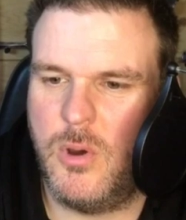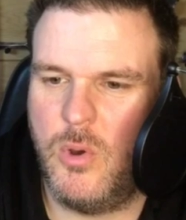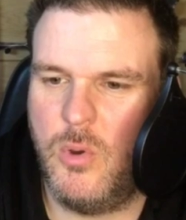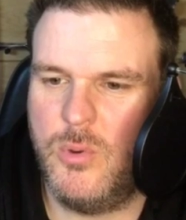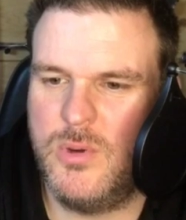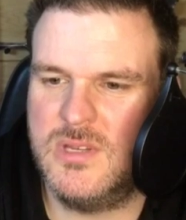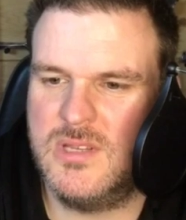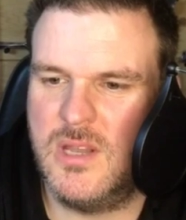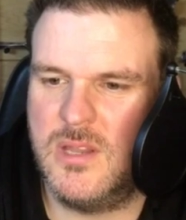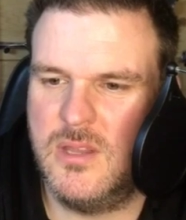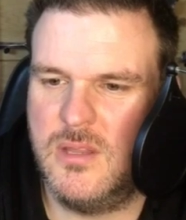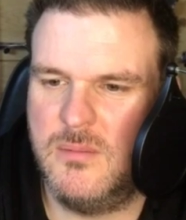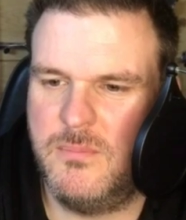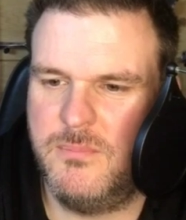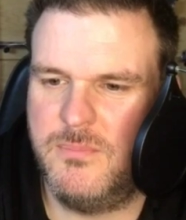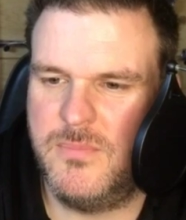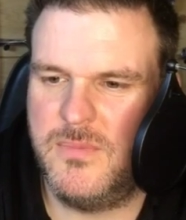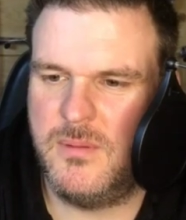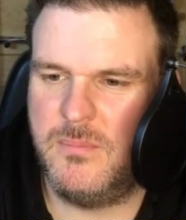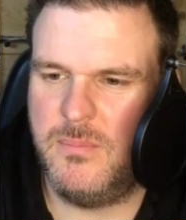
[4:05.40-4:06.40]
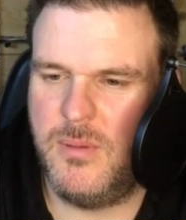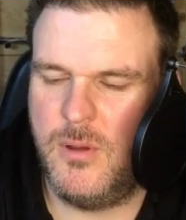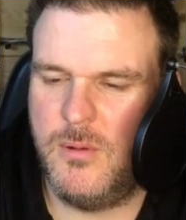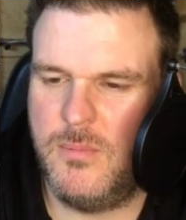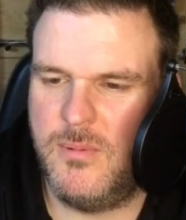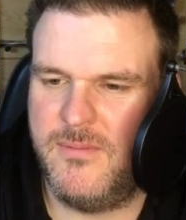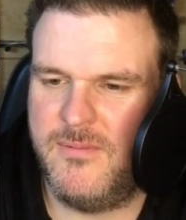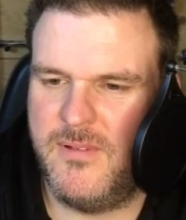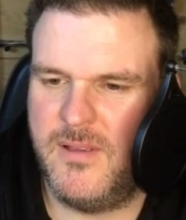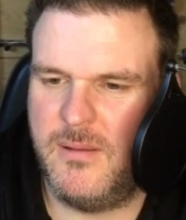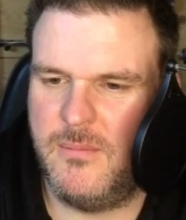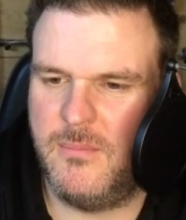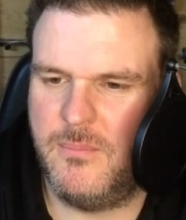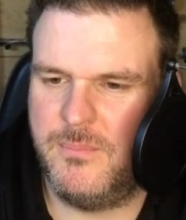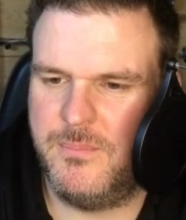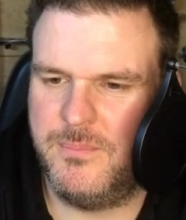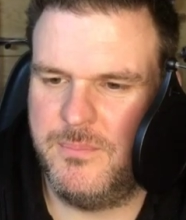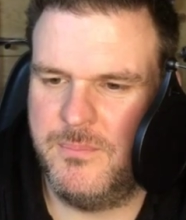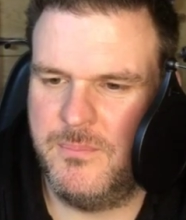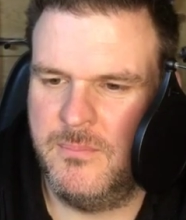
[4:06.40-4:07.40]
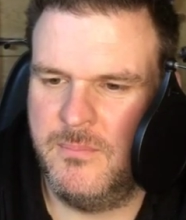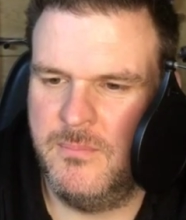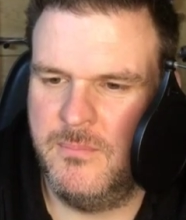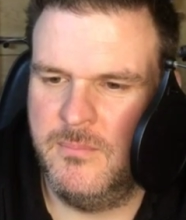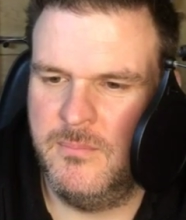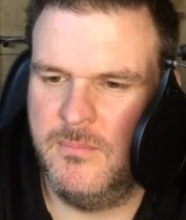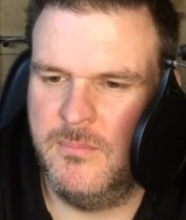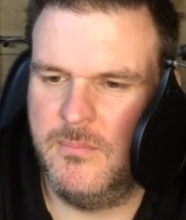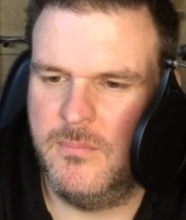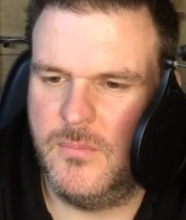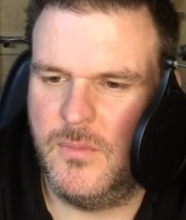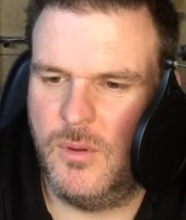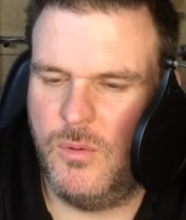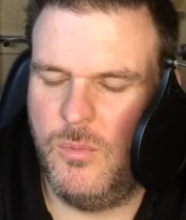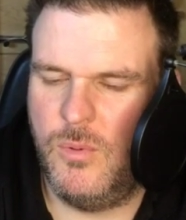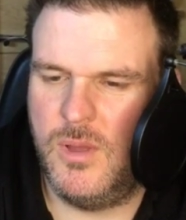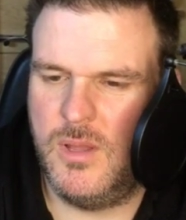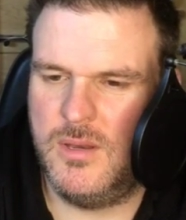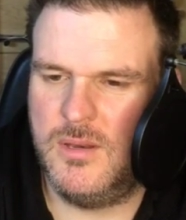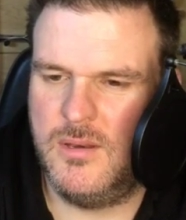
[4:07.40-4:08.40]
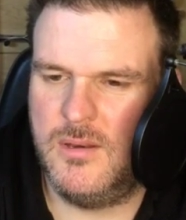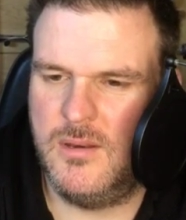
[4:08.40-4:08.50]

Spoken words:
he's done the Boba Fett one.